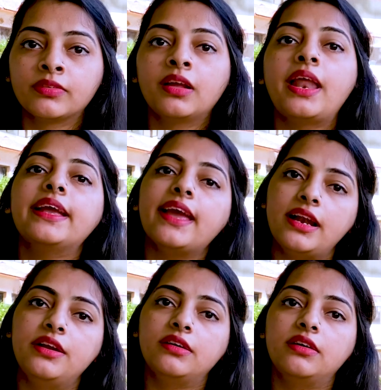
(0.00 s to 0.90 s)
Like
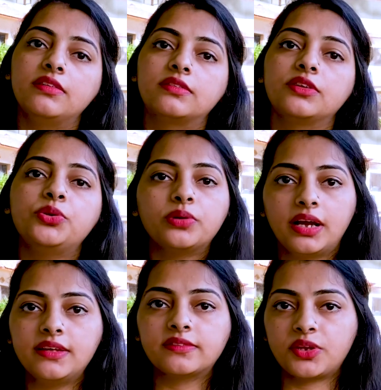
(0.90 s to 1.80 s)
elders, you
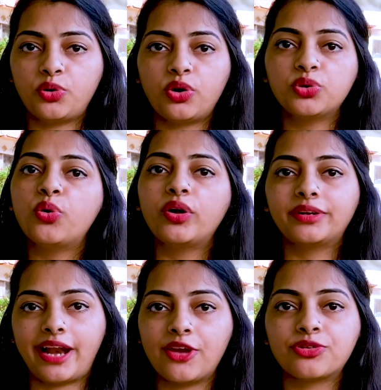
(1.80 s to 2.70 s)
guys cannot go on
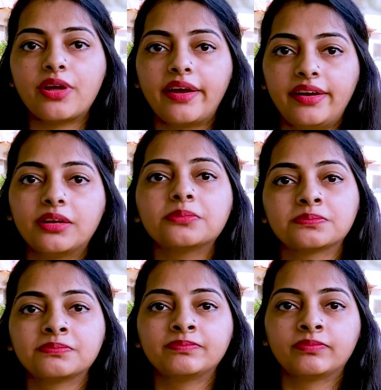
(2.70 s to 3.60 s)
crash diet.
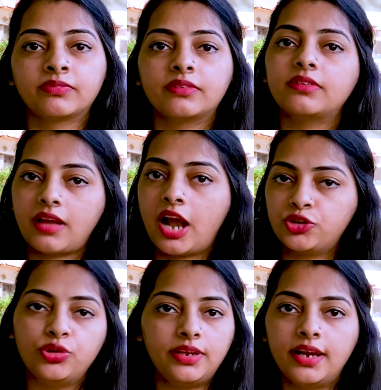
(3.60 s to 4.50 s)

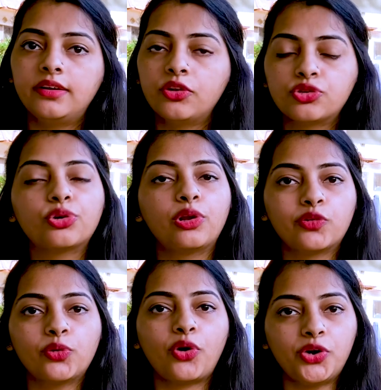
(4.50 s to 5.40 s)
Actually, elders should
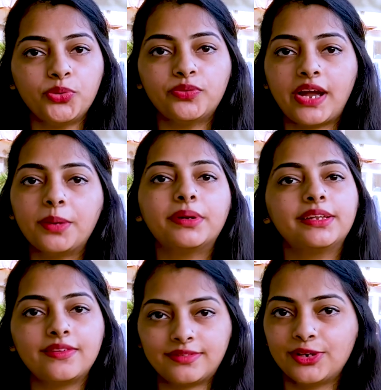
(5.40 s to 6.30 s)
also not do that, but
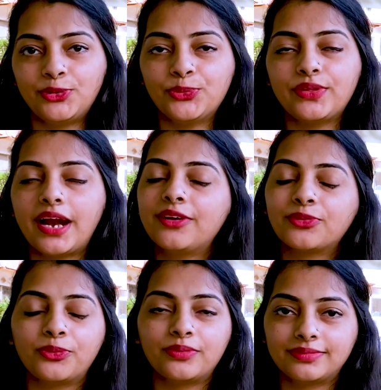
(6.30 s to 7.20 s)
they still do that.
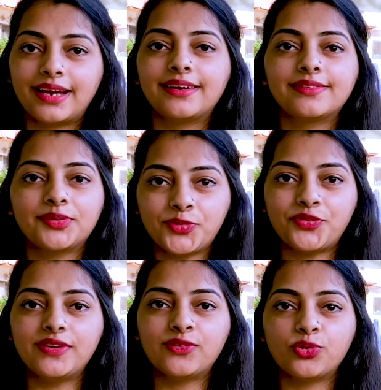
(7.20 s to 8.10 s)
So that is a
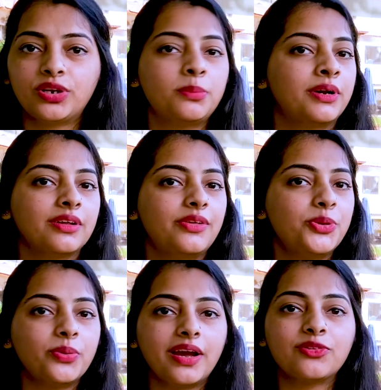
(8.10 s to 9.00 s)
different story. But
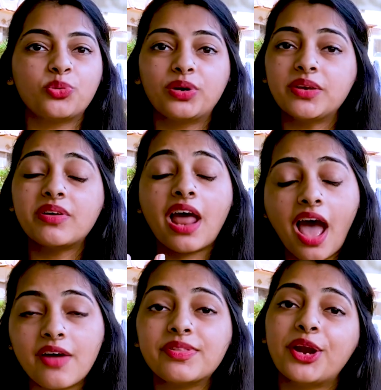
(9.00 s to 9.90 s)
you guys don't even
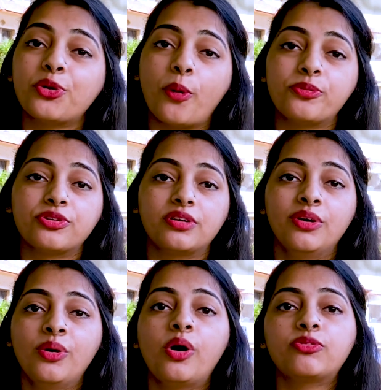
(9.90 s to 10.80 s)
have that option
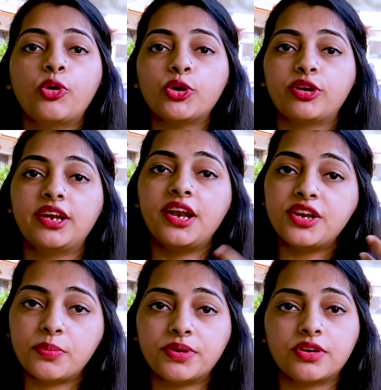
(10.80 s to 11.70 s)
of going on an
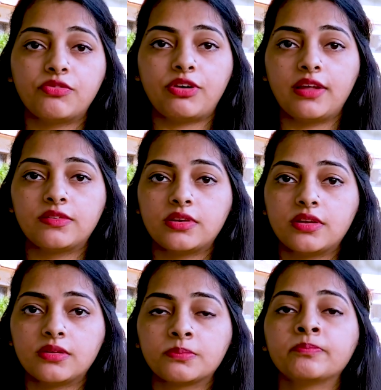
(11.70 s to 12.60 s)
intermittent
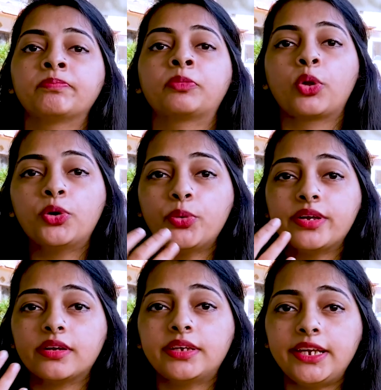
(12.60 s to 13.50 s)
fasting or
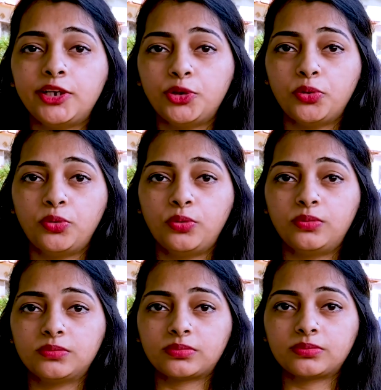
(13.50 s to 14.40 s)
doing a keto